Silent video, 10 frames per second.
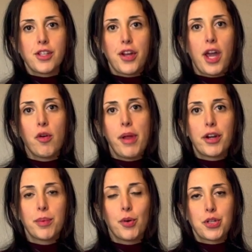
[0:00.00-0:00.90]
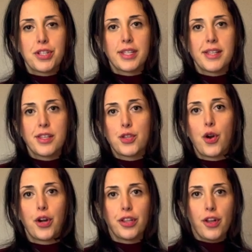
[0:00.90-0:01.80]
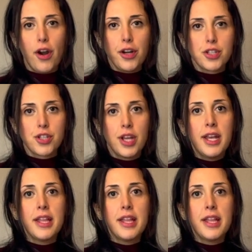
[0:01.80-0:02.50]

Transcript: on how American portion sizes are large.